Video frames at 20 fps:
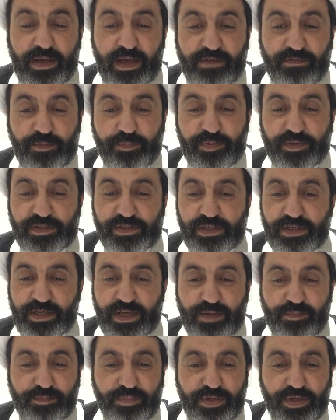Every person
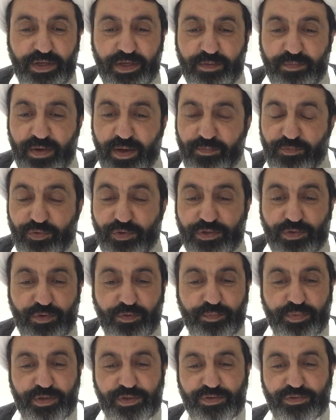can bring Imam to his
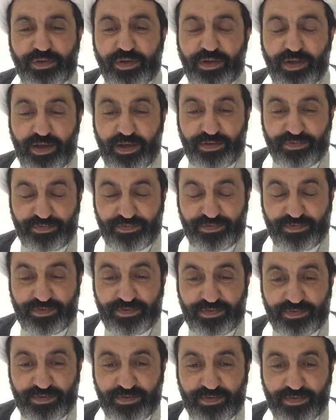own personal life.
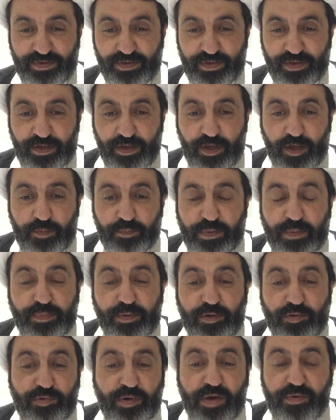
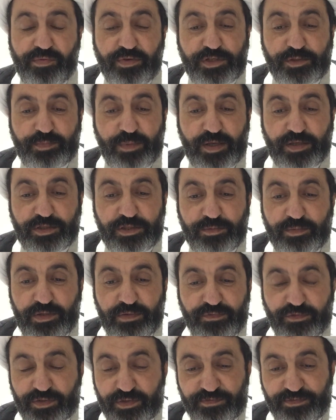People who are responsible
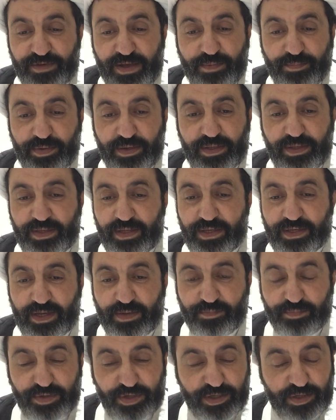for a family, they
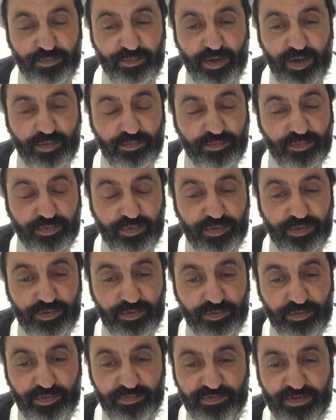can bring Imam
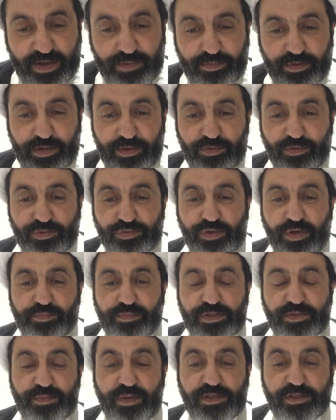to the family. Those who are
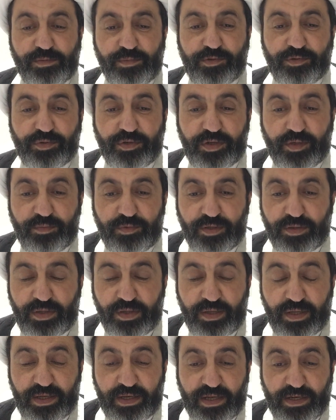responsible to community,
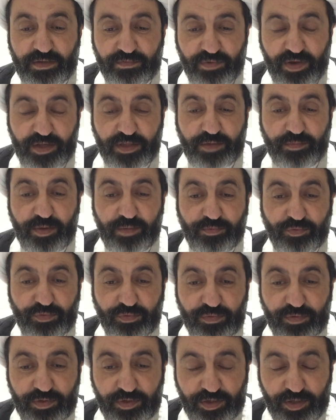they can invite Imam to
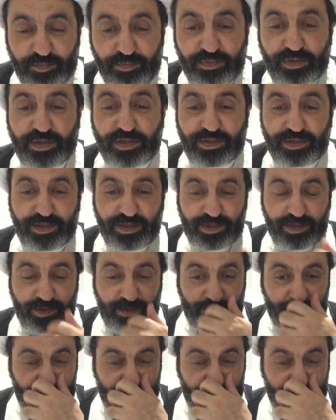community.